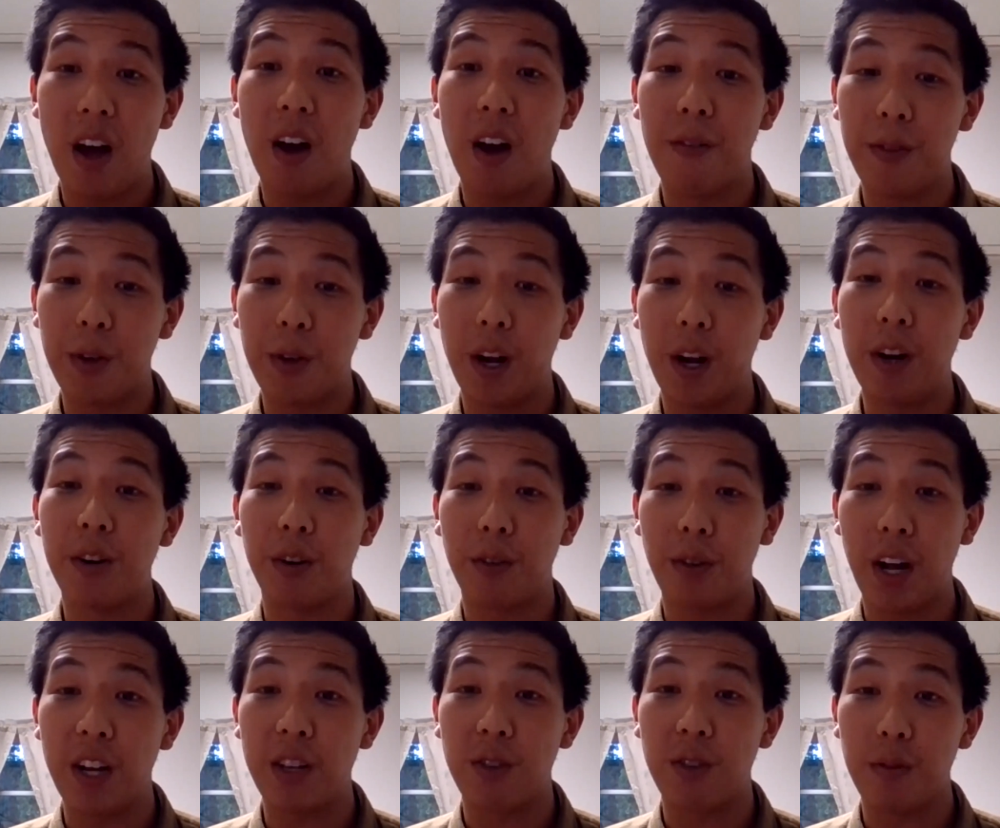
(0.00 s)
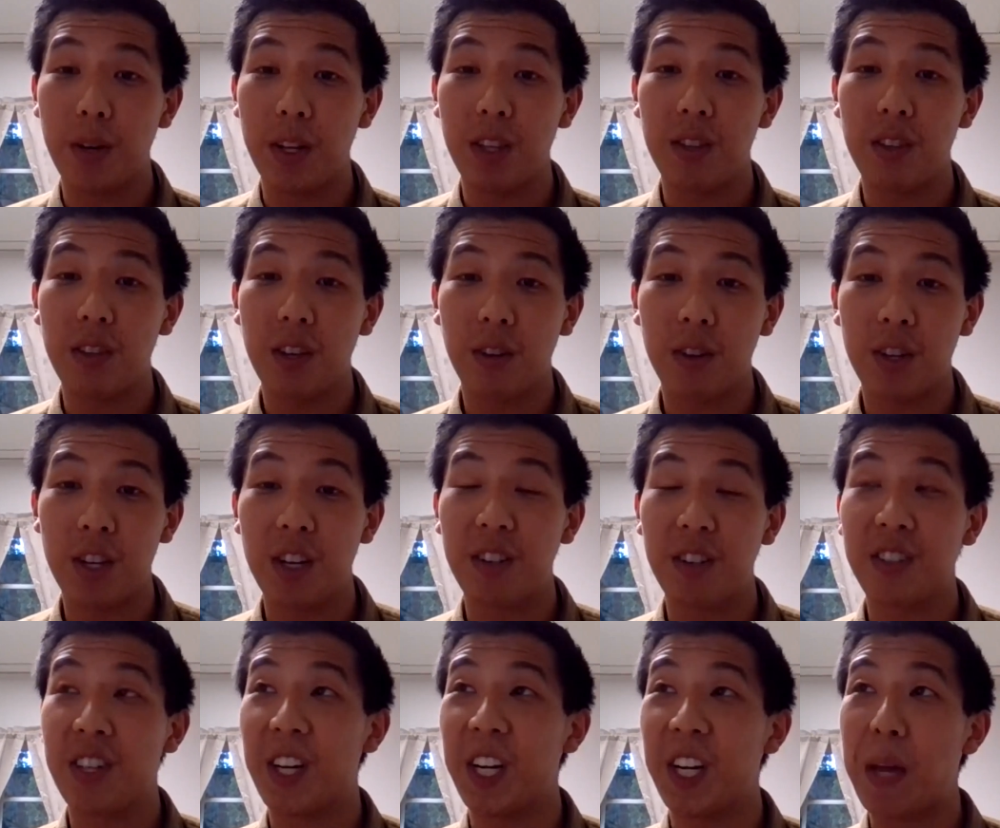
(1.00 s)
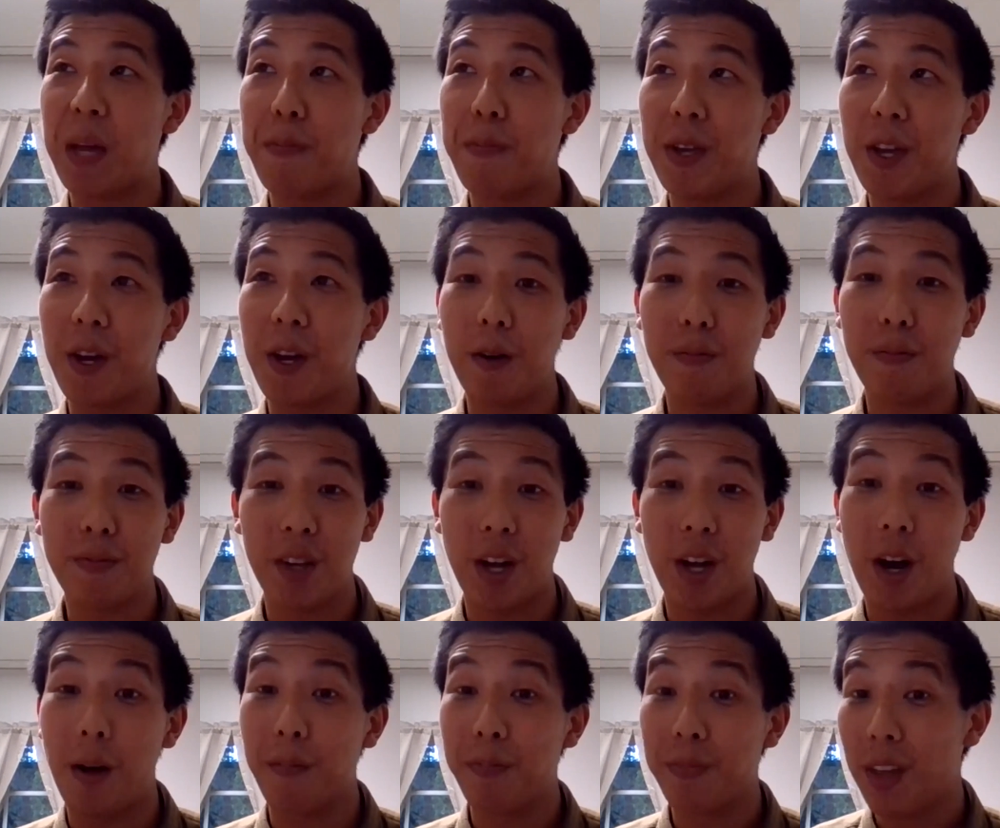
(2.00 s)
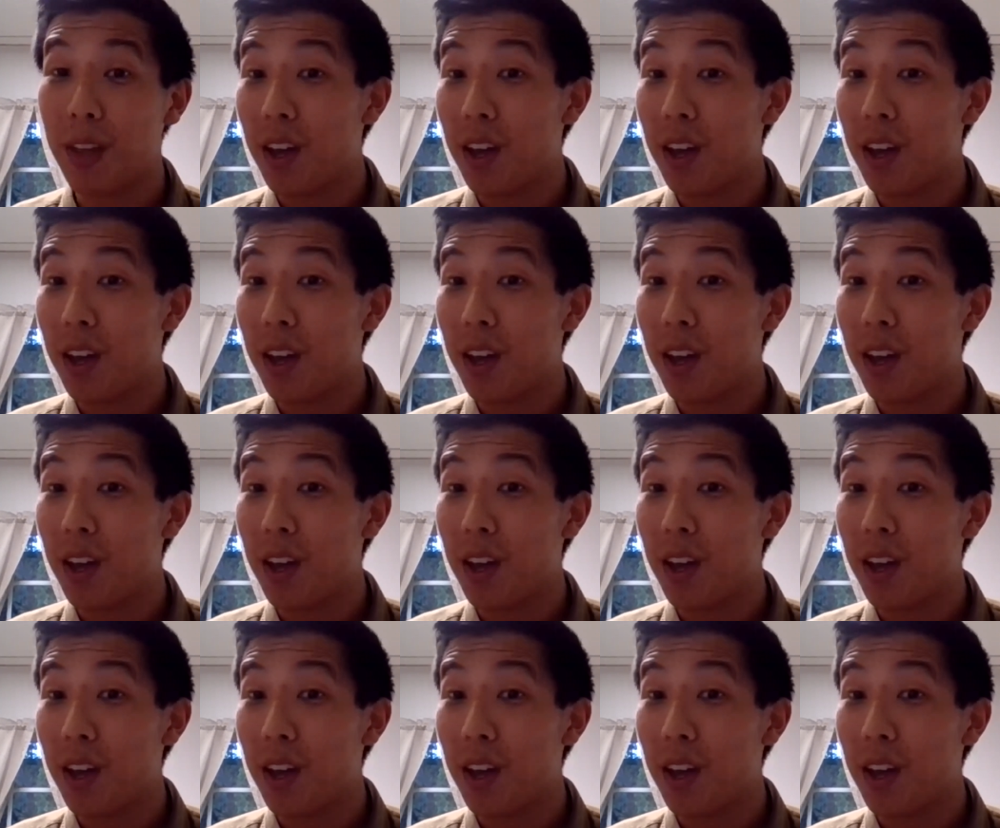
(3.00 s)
of your undergraduate years here at APU. So